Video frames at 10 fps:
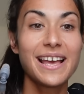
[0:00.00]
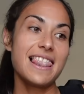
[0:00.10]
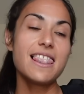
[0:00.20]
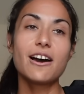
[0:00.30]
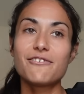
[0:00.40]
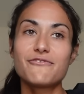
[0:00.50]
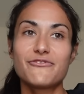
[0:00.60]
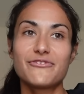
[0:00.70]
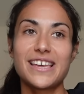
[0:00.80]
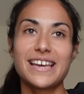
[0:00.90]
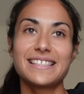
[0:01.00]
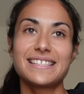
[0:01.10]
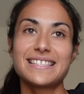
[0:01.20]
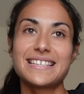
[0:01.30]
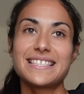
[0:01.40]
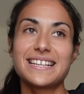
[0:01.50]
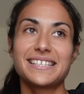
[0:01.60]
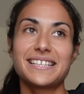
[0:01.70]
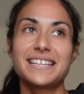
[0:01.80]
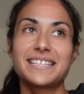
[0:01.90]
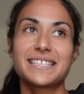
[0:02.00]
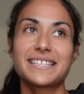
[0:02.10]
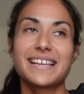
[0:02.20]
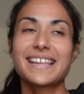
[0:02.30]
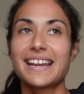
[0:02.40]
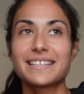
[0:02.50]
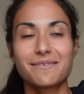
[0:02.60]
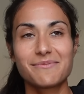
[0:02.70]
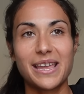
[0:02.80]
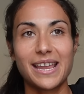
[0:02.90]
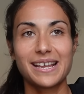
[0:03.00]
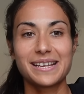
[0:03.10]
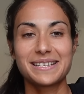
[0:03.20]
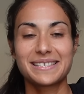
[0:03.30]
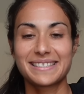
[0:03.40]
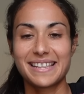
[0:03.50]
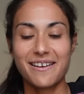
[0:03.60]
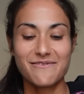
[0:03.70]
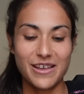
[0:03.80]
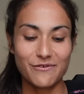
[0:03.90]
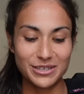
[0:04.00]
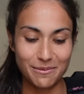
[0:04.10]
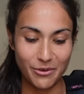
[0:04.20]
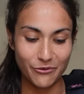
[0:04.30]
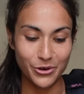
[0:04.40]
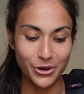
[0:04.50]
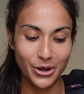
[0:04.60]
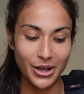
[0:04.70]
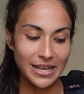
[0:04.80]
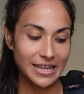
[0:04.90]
Love that this is, again, something that I've never done before.